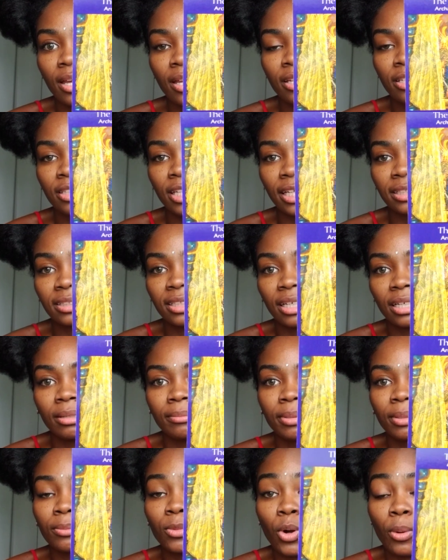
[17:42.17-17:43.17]
that's going to
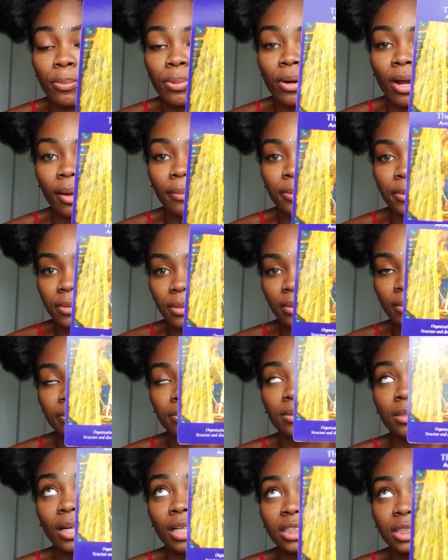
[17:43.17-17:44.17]
be more
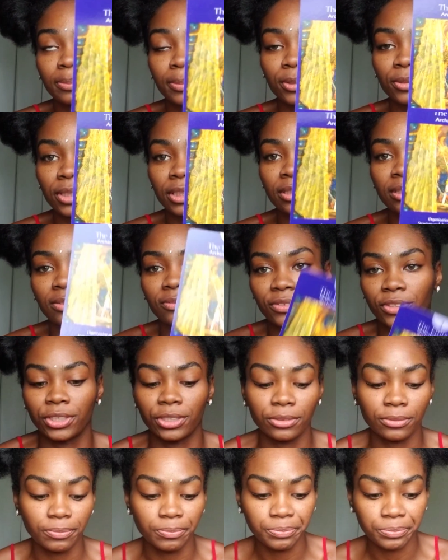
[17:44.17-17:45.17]
prosperous for
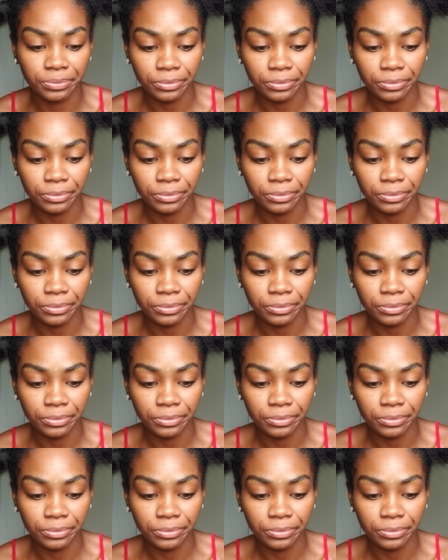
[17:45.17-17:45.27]
you.